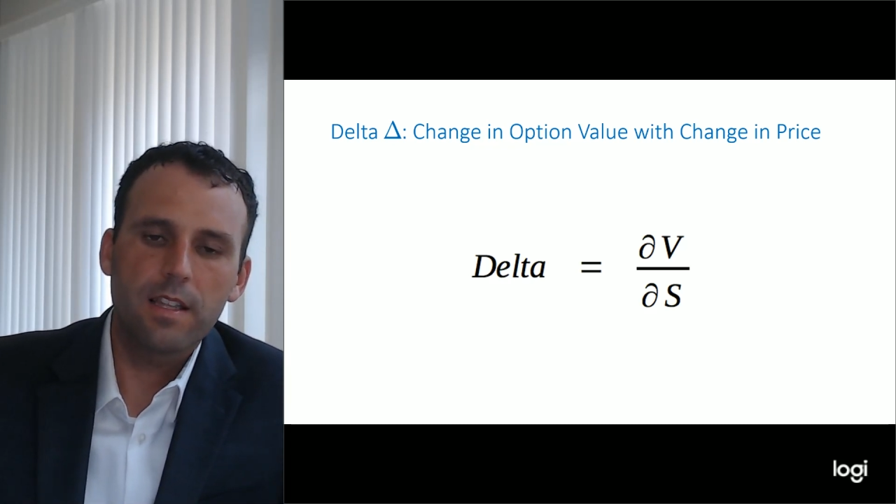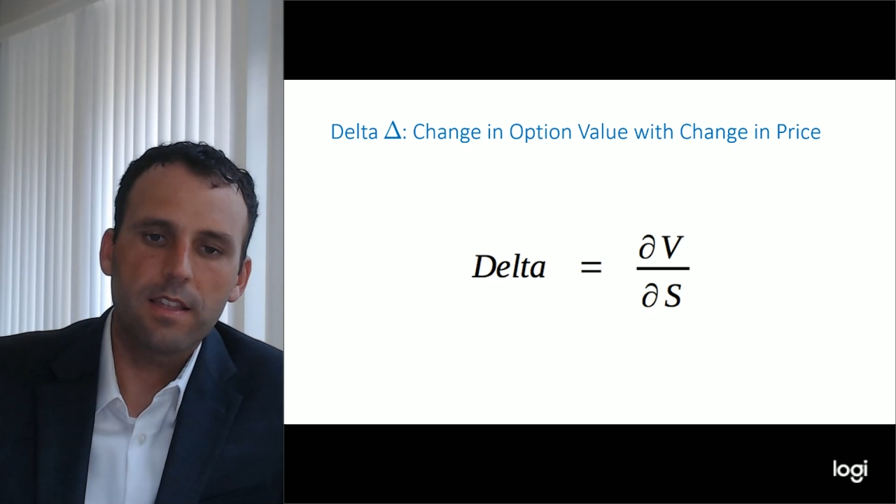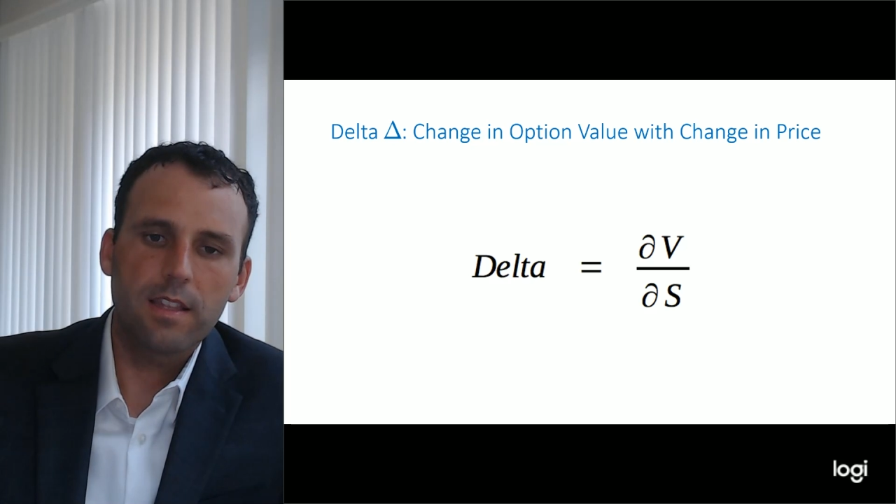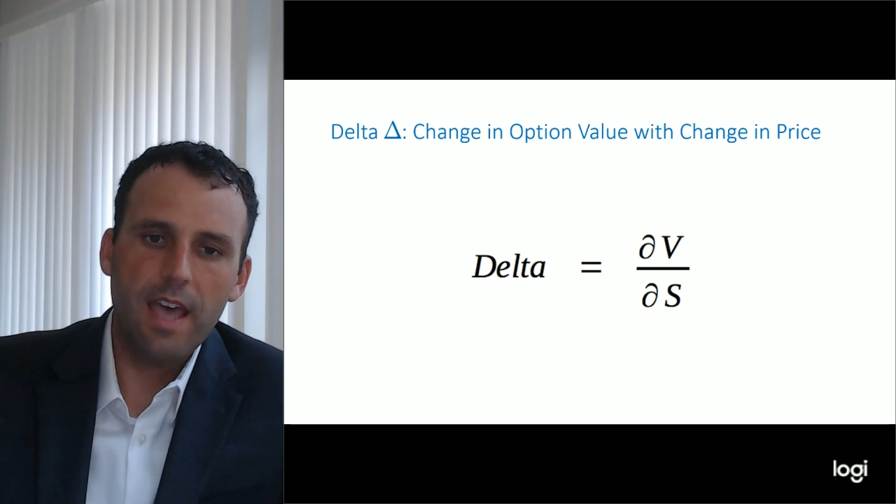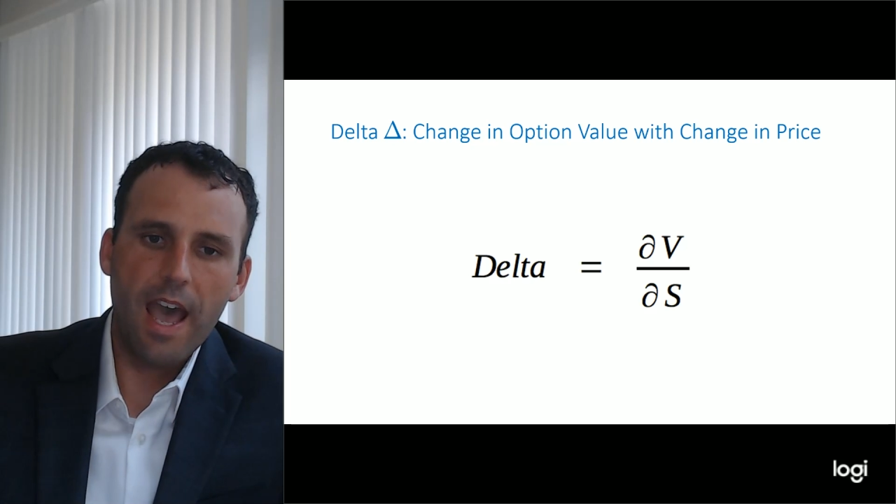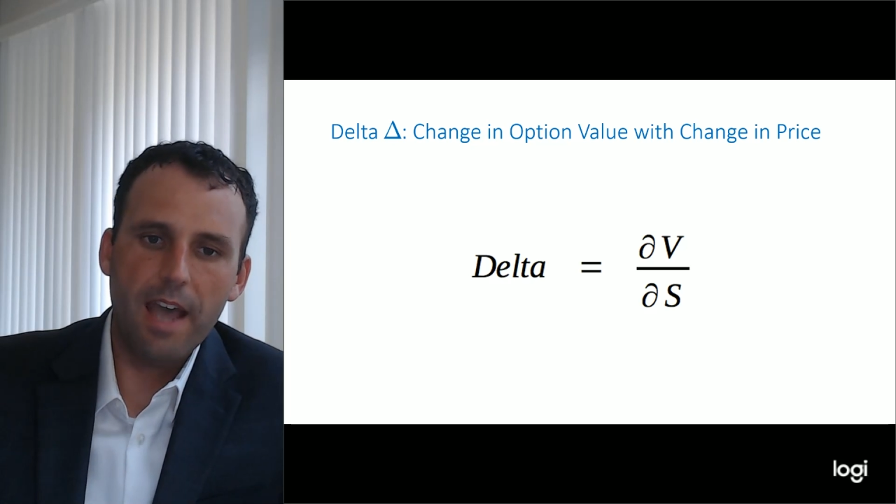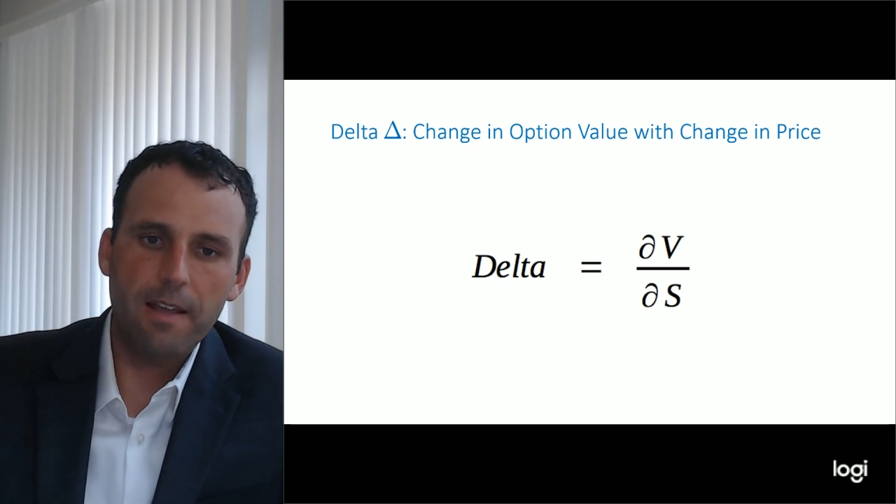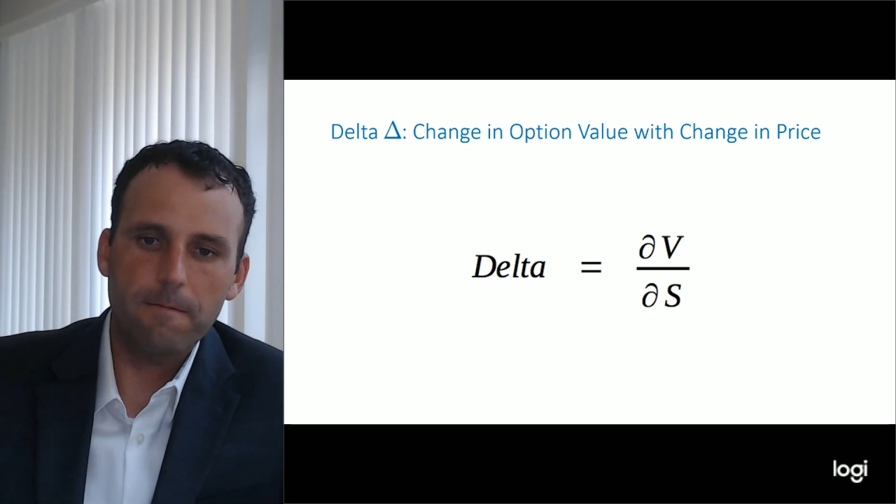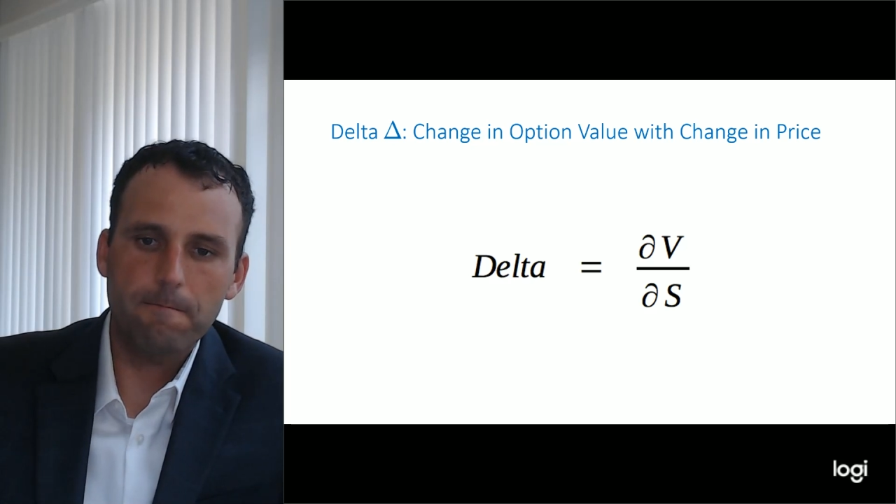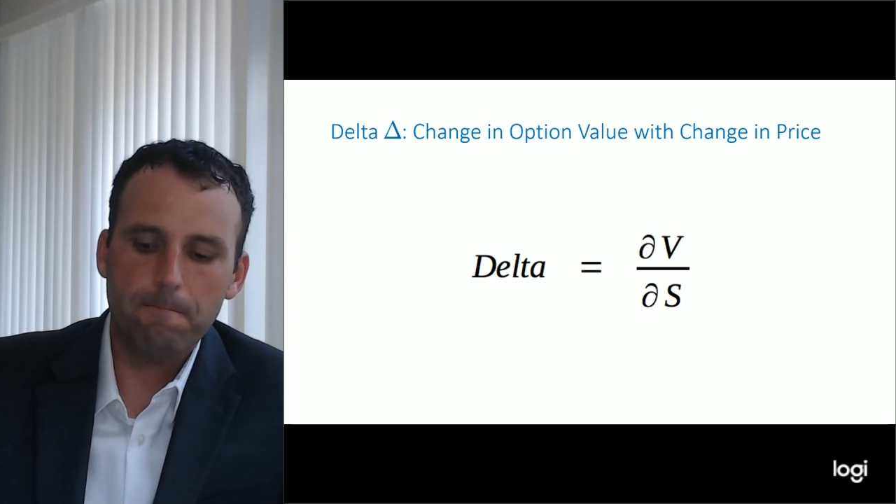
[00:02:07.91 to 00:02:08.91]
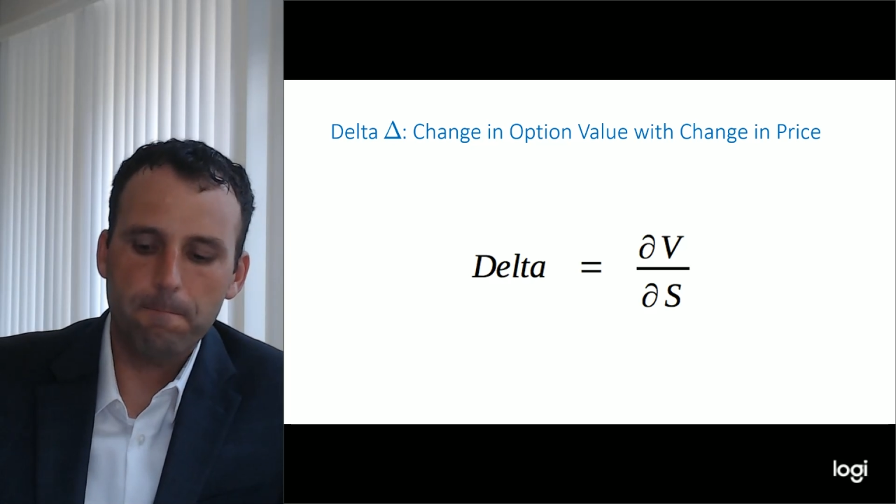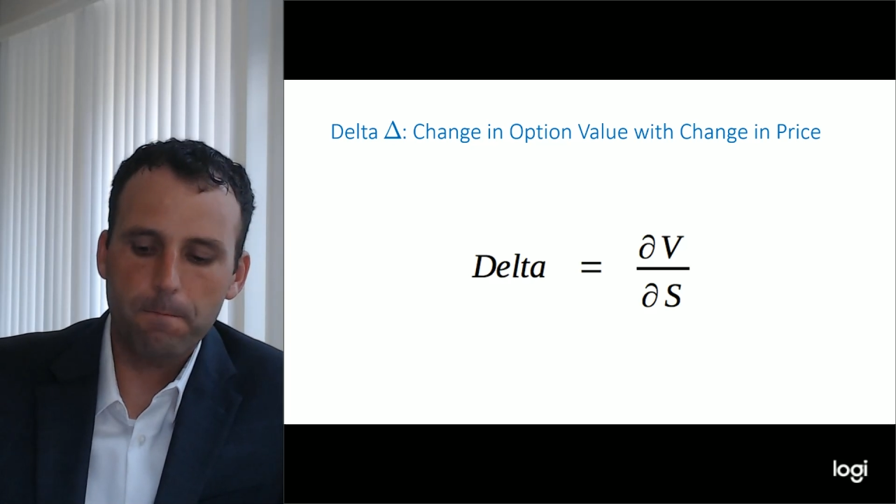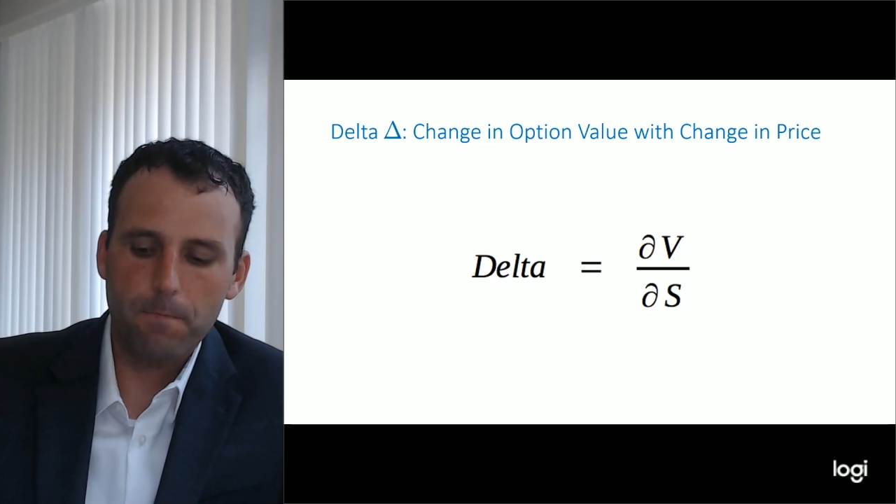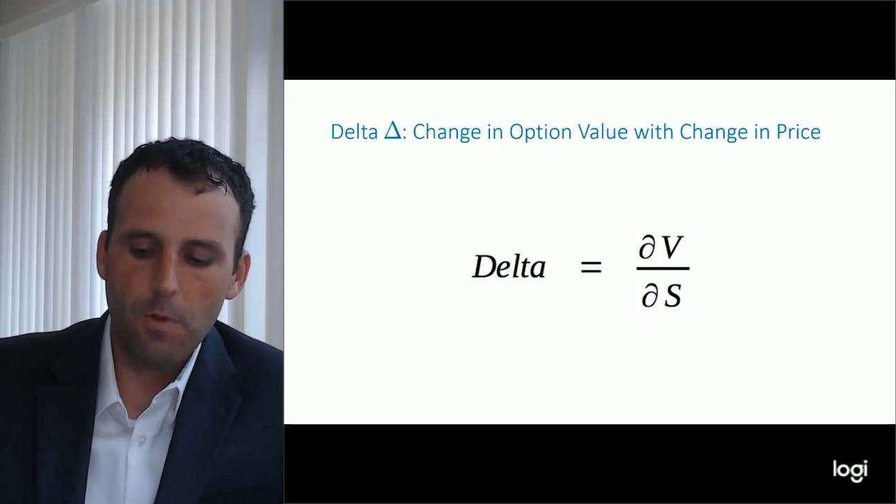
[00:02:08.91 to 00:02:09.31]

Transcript: that the